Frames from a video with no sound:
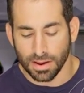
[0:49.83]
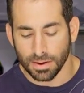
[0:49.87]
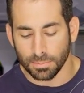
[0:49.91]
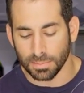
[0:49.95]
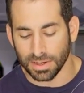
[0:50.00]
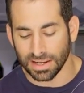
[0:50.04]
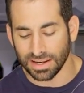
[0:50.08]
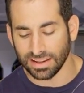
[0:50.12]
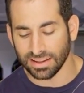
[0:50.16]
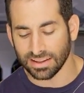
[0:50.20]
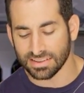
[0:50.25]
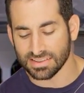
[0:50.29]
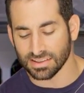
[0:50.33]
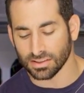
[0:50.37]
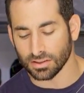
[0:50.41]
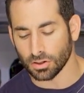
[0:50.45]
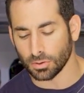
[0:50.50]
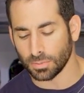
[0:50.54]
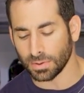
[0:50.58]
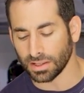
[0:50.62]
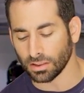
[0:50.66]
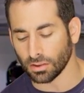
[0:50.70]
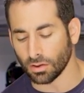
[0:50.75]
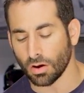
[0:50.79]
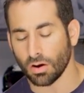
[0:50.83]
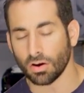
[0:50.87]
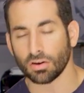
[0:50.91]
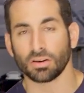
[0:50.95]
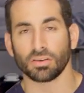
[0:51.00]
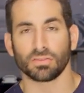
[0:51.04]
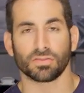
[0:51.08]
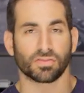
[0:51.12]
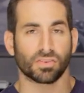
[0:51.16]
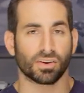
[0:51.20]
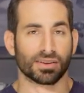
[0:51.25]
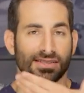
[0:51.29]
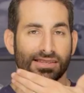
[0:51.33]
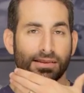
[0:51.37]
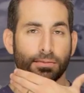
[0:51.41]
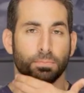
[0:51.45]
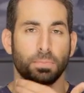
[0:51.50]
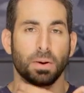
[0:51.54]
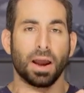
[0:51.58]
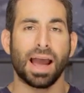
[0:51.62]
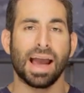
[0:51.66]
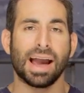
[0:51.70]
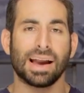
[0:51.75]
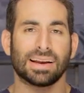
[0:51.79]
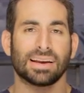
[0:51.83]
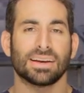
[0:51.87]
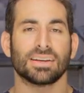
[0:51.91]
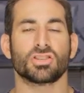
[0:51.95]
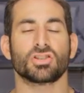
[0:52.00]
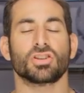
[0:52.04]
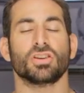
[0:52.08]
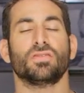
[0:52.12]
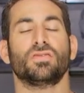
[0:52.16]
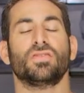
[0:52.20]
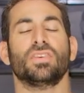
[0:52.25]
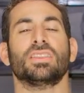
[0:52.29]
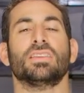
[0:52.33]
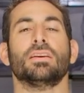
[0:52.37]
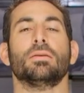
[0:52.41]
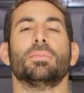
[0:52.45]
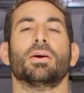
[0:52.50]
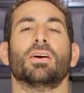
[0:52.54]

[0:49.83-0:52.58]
meaning it's a little bit longer front to back, should fit the